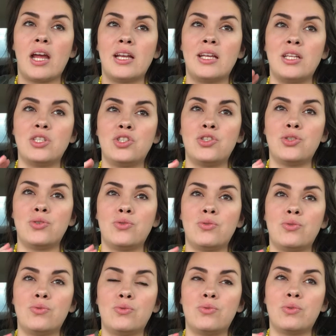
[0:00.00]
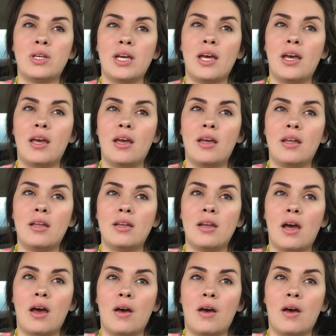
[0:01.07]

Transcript: I need to get